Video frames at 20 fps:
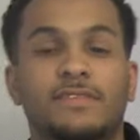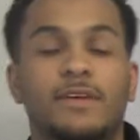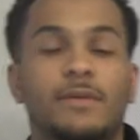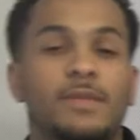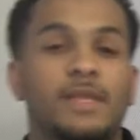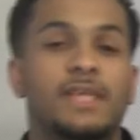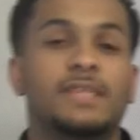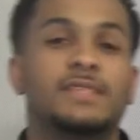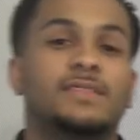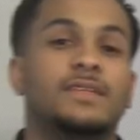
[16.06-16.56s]
from
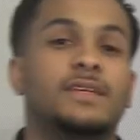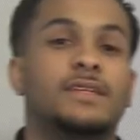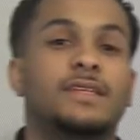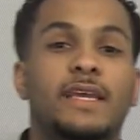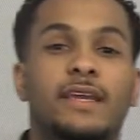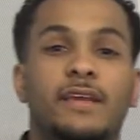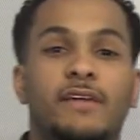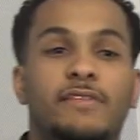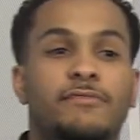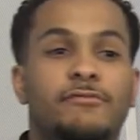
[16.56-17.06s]
Leicester,
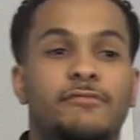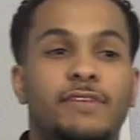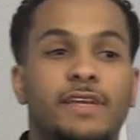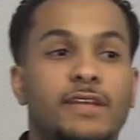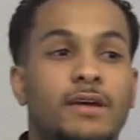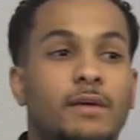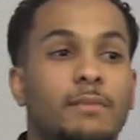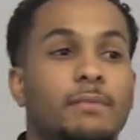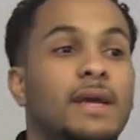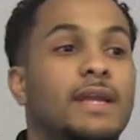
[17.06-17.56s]

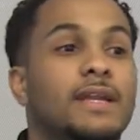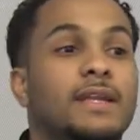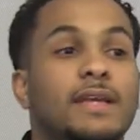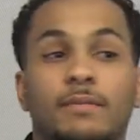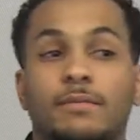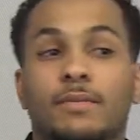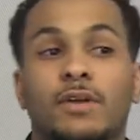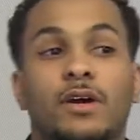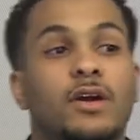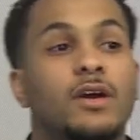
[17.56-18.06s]

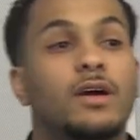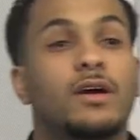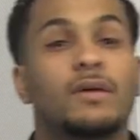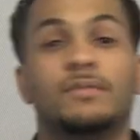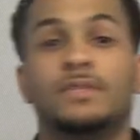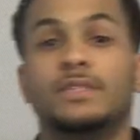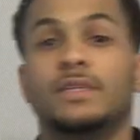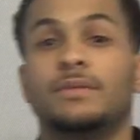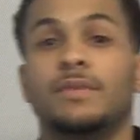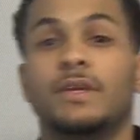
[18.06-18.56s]

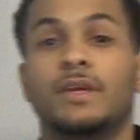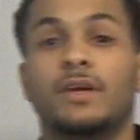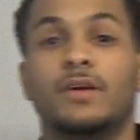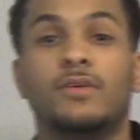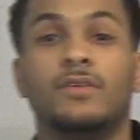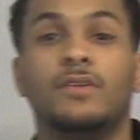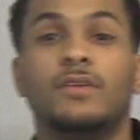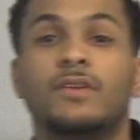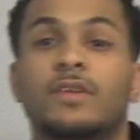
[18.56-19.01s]
datafree.bandcamp.com, check me out.